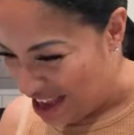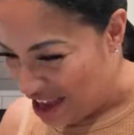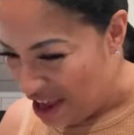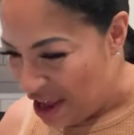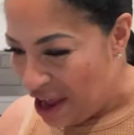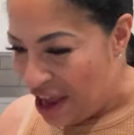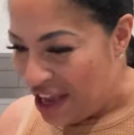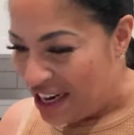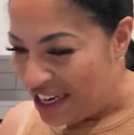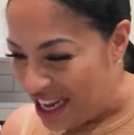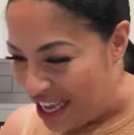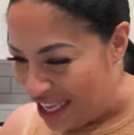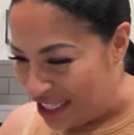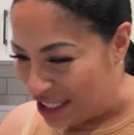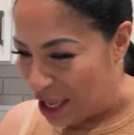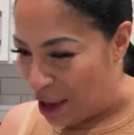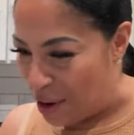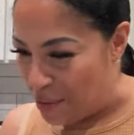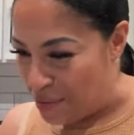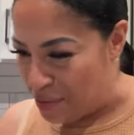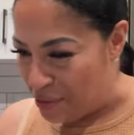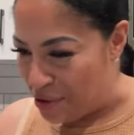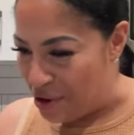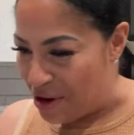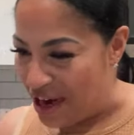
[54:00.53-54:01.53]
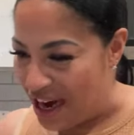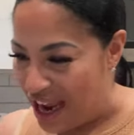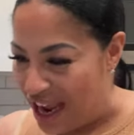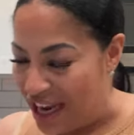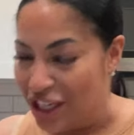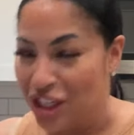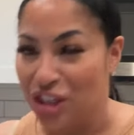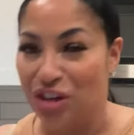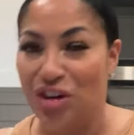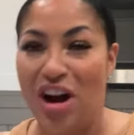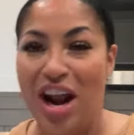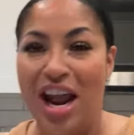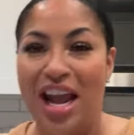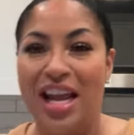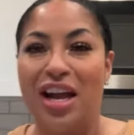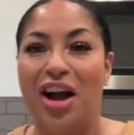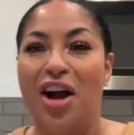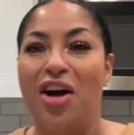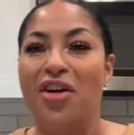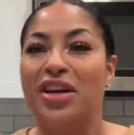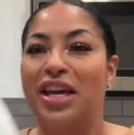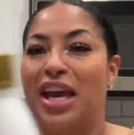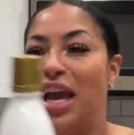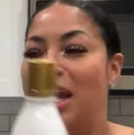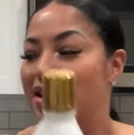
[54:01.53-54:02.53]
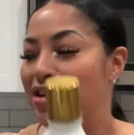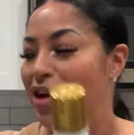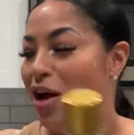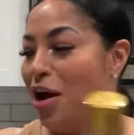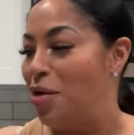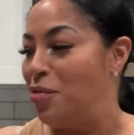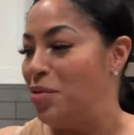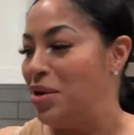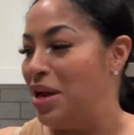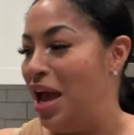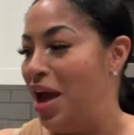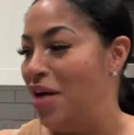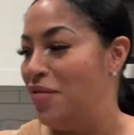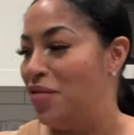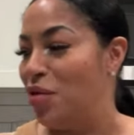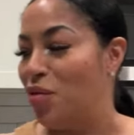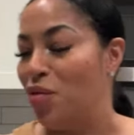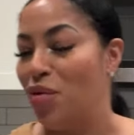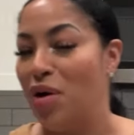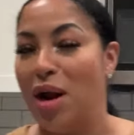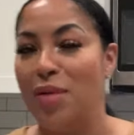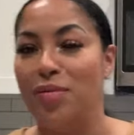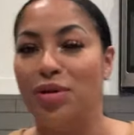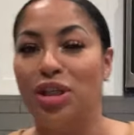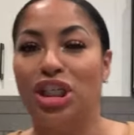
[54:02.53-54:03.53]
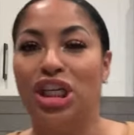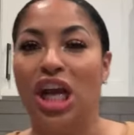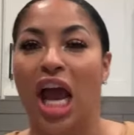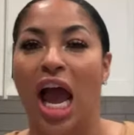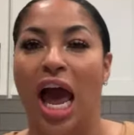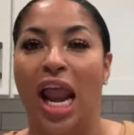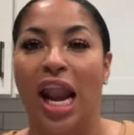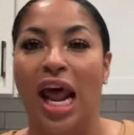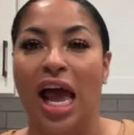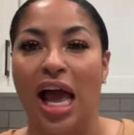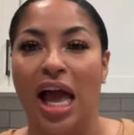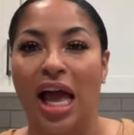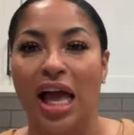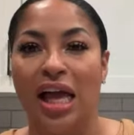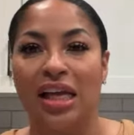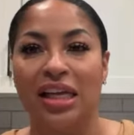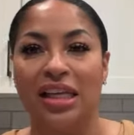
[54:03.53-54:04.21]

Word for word: They said, pour that Drake. Okay, y'all, we have a RumChata.